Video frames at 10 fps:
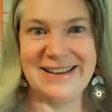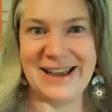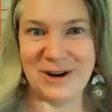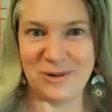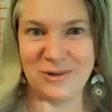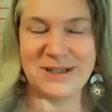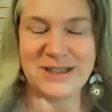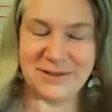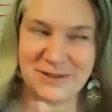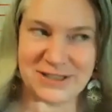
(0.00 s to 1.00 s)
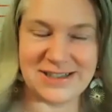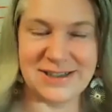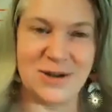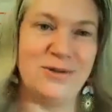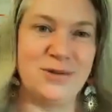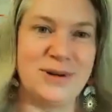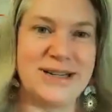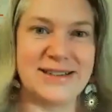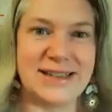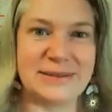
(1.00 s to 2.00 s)
at all, which I've just dissolved
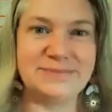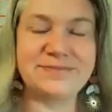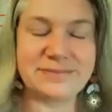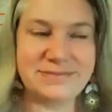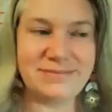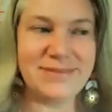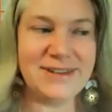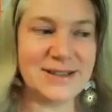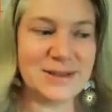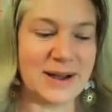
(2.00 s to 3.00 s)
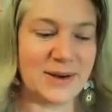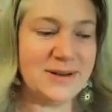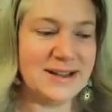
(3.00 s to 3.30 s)
recently as well.